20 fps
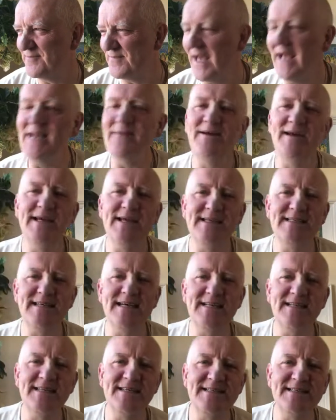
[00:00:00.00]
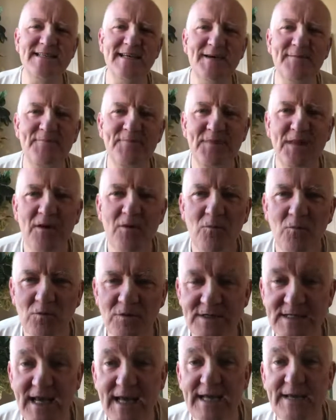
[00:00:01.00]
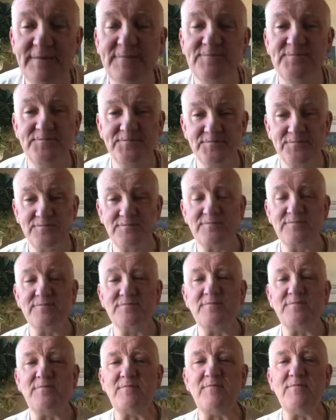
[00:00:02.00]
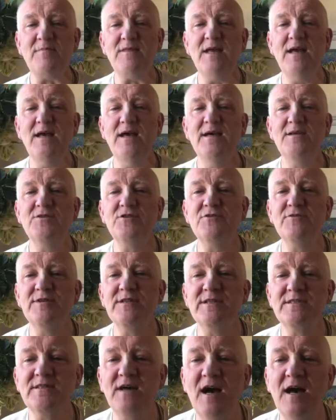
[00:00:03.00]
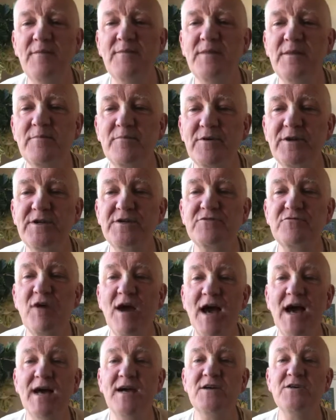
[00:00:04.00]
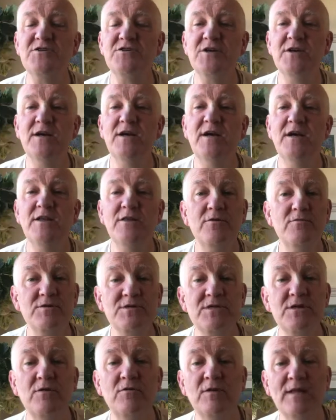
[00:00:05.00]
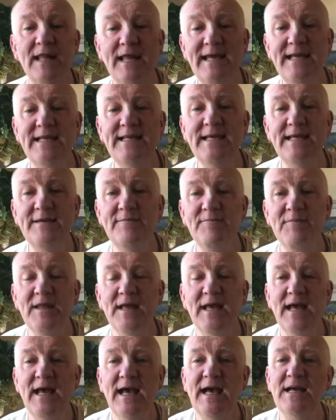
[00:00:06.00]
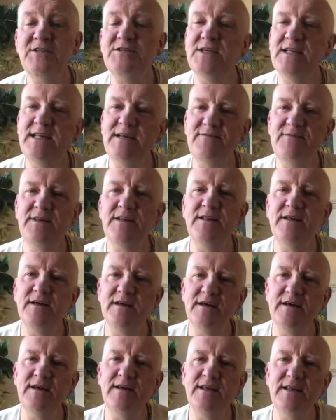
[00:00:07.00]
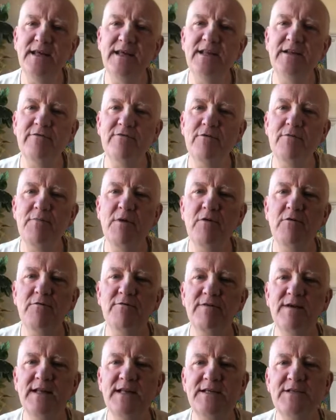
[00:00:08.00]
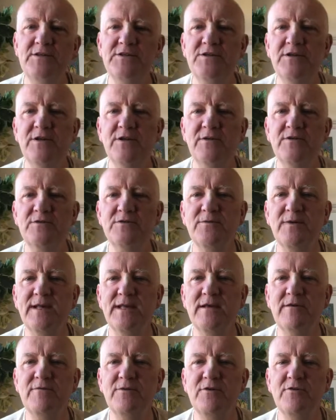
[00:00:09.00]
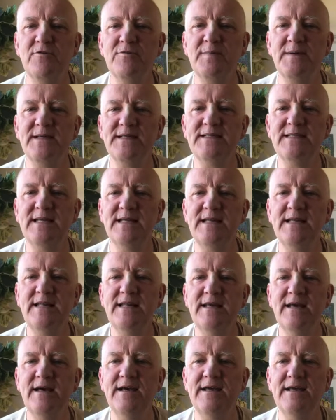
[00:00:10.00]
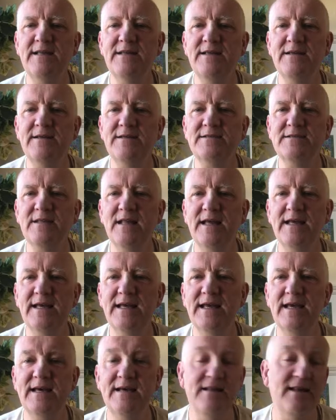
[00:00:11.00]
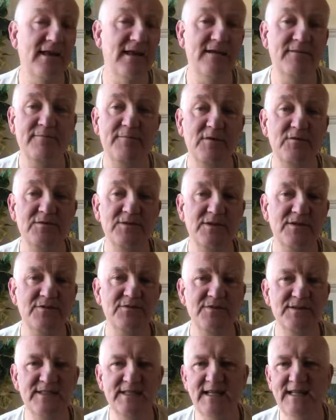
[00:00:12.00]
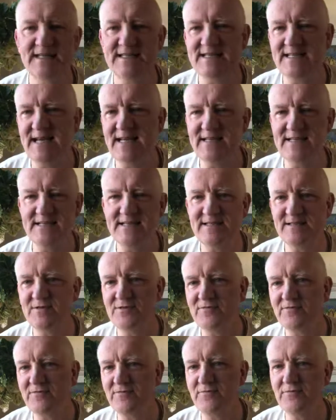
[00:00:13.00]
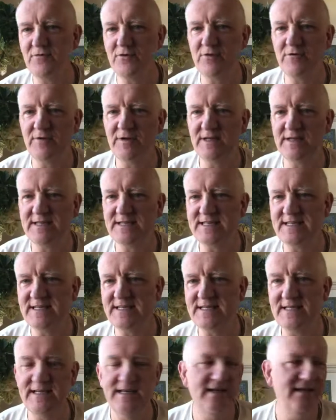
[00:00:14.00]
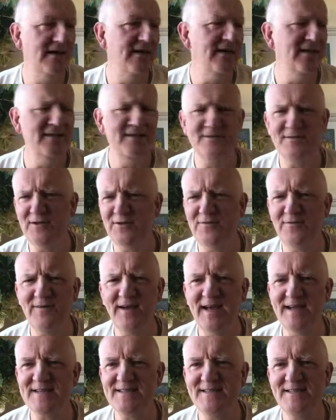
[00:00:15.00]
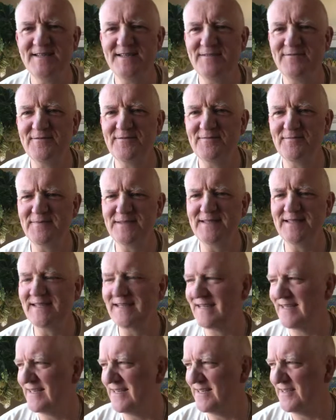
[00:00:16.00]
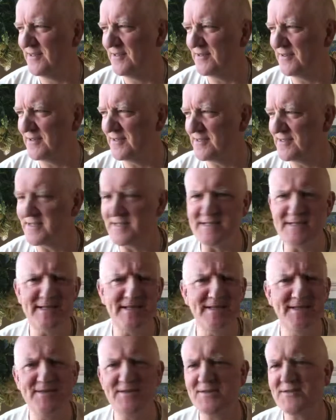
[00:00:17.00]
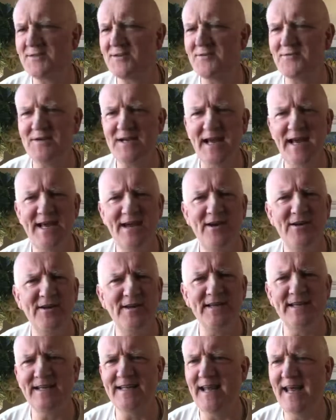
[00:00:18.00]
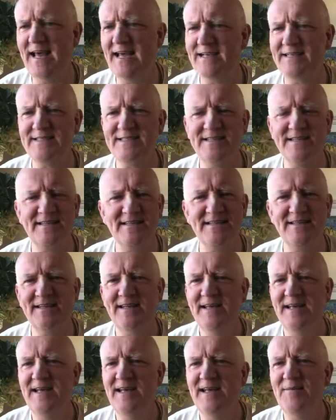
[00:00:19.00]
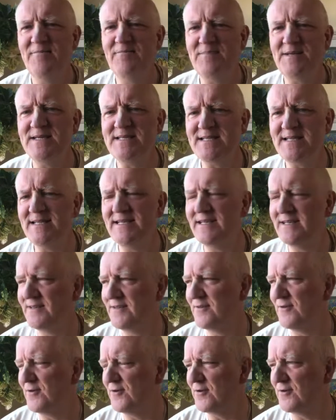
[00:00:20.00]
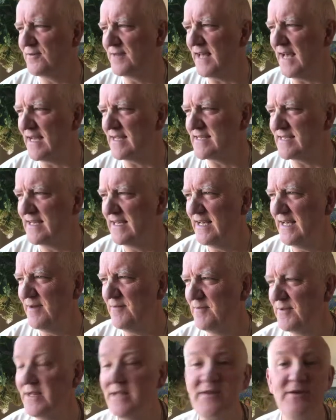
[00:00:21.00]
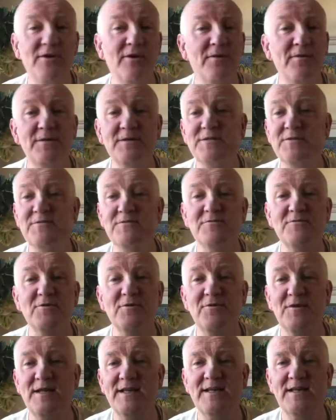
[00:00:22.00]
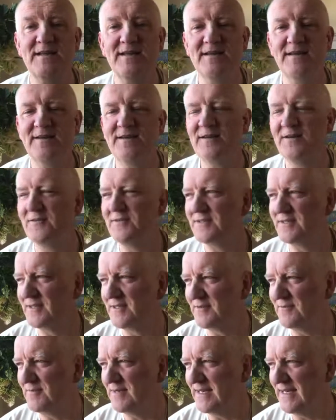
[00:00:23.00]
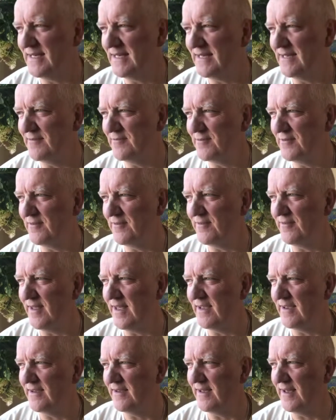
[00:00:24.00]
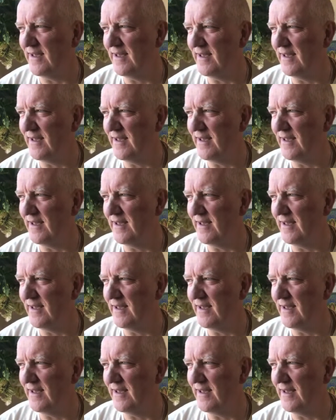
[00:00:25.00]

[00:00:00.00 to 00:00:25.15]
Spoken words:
Anyway, he said that one day, during the time of the British Raj, there was an old lady, and she lived in a remote village. So any of you who have been to India, India is like most countries in that sense. There's rural and city, so vastly different, particularly in India, because the cities are so chaotic and hectic and busy and all of that. But then you go into rural India, it's a completely different thing.